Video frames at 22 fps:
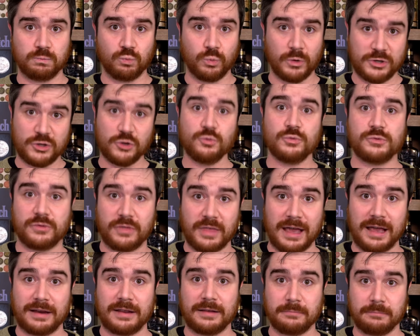reduce
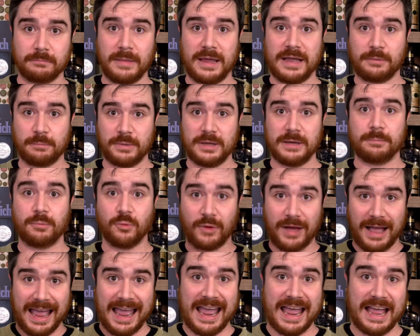that and make
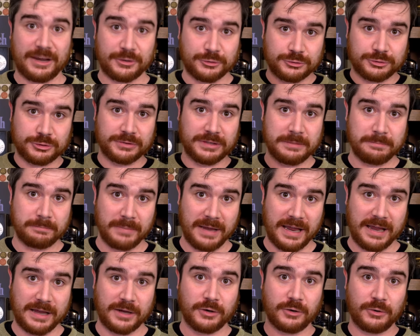people actually
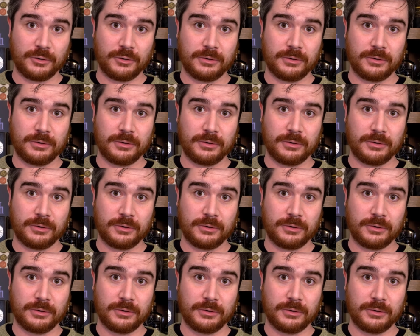make